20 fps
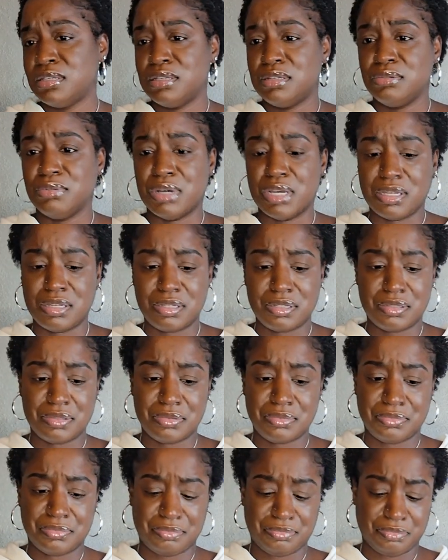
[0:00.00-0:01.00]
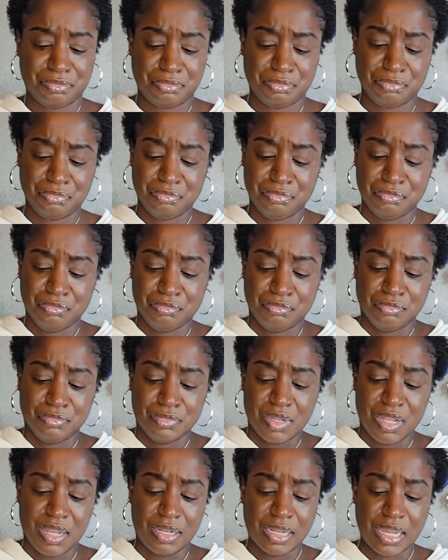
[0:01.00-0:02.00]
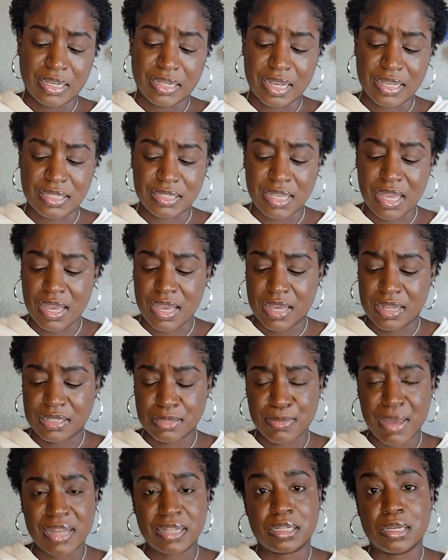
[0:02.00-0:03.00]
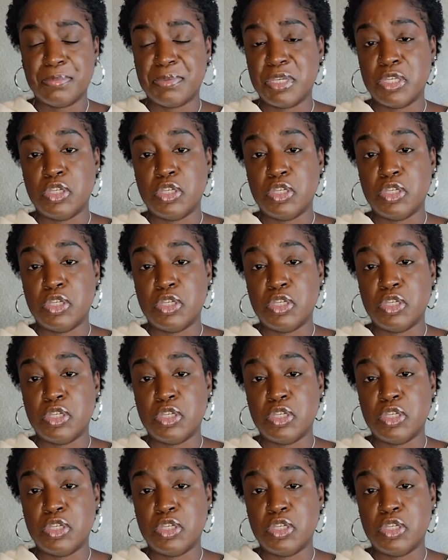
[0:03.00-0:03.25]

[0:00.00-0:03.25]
what? And like I said, somebody could be